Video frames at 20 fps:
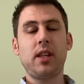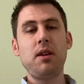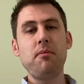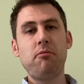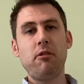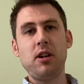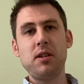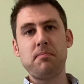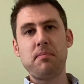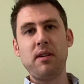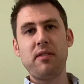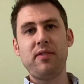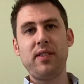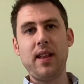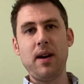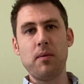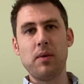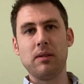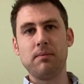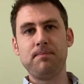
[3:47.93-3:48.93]
keep your eyes peeled for
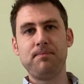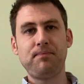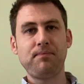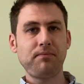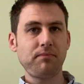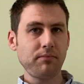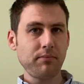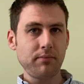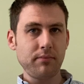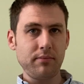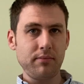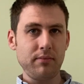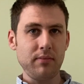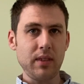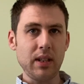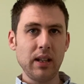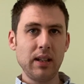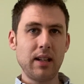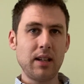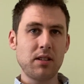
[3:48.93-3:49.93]
that one.
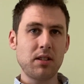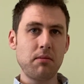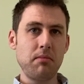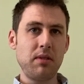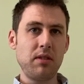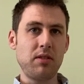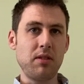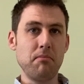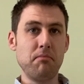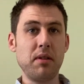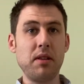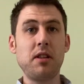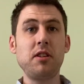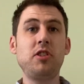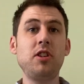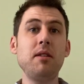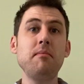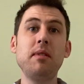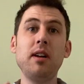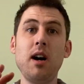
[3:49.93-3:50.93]
That's coming soon. But the
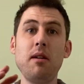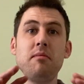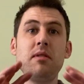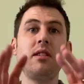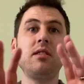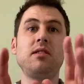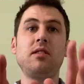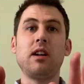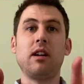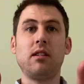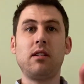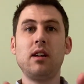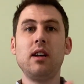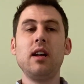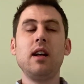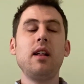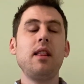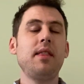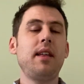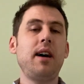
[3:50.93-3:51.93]
German army is done.
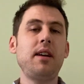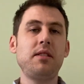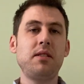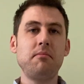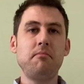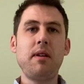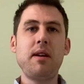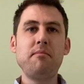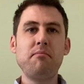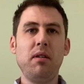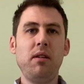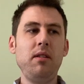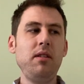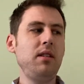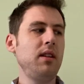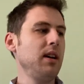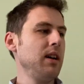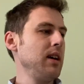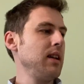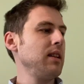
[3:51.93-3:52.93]
That is the main
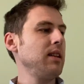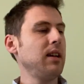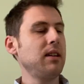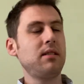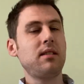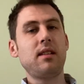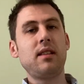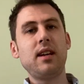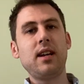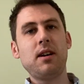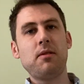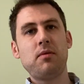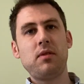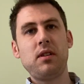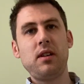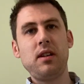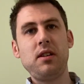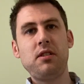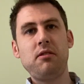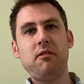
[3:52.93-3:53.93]
point. That is the thing I
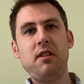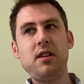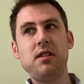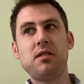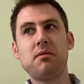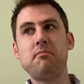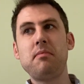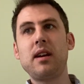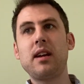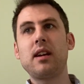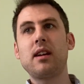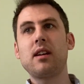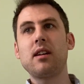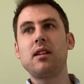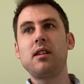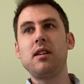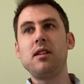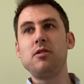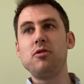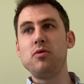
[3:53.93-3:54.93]
want to iterate to make
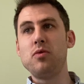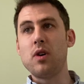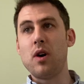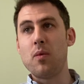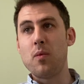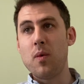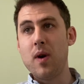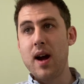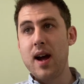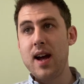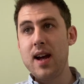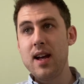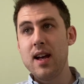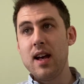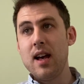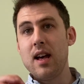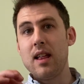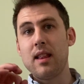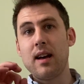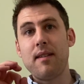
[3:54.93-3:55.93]
you aware.
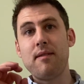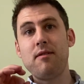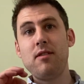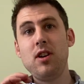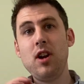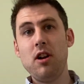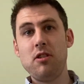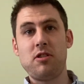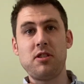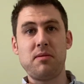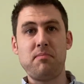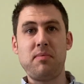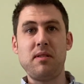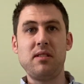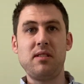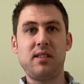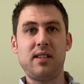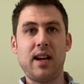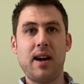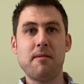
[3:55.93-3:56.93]
I've not just been
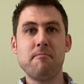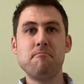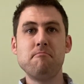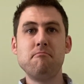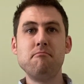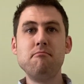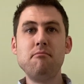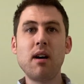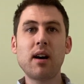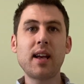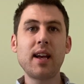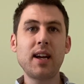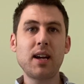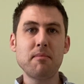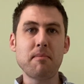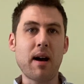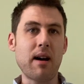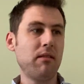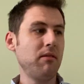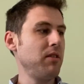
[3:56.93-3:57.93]
sat mucking
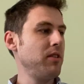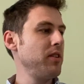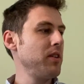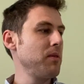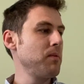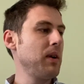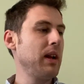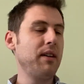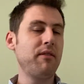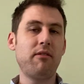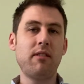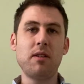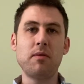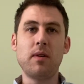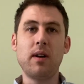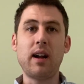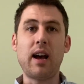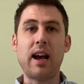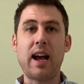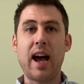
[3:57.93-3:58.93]
about and doing whatever I
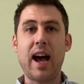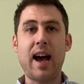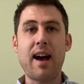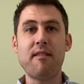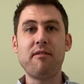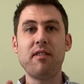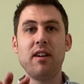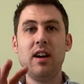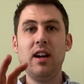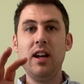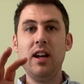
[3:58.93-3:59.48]
want. I have